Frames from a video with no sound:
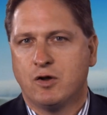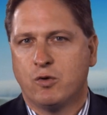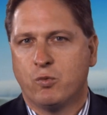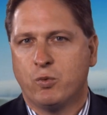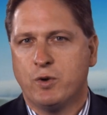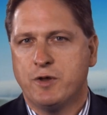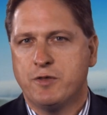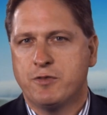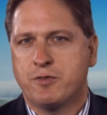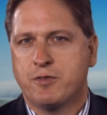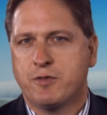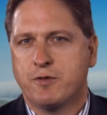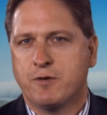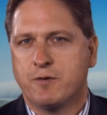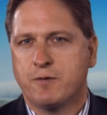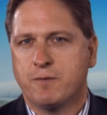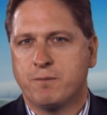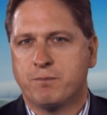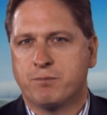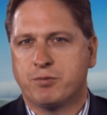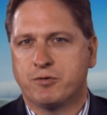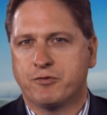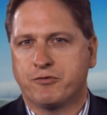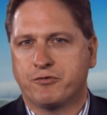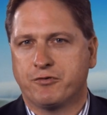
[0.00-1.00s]
With
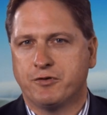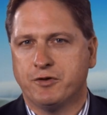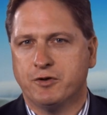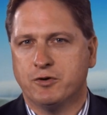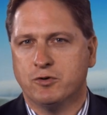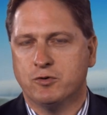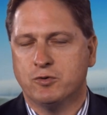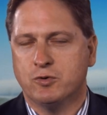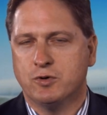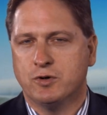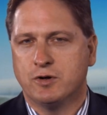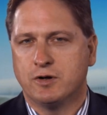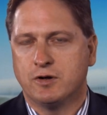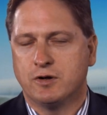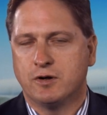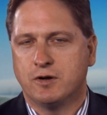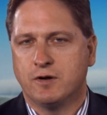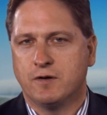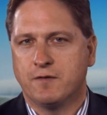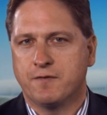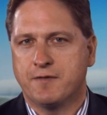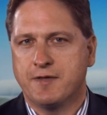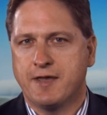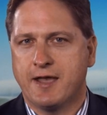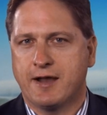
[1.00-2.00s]
Brazil,
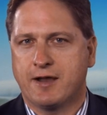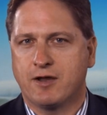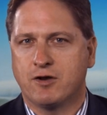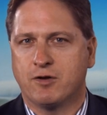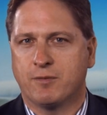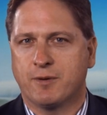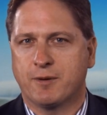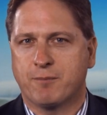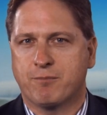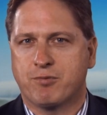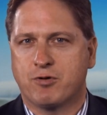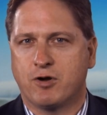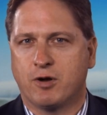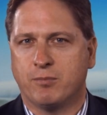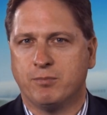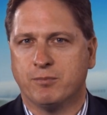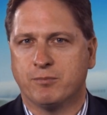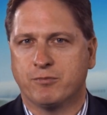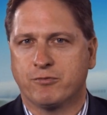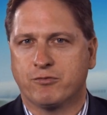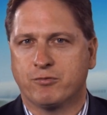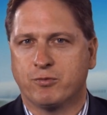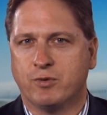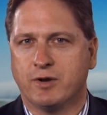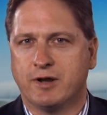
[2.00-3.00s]
the economic
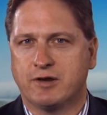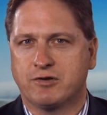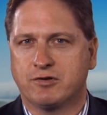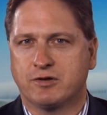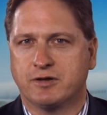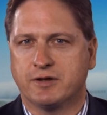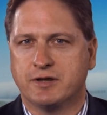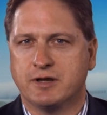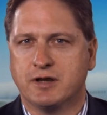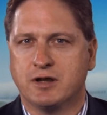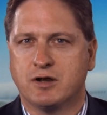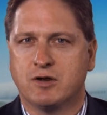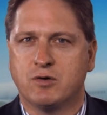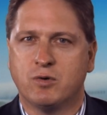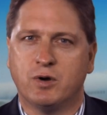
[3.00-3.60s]
problems were actually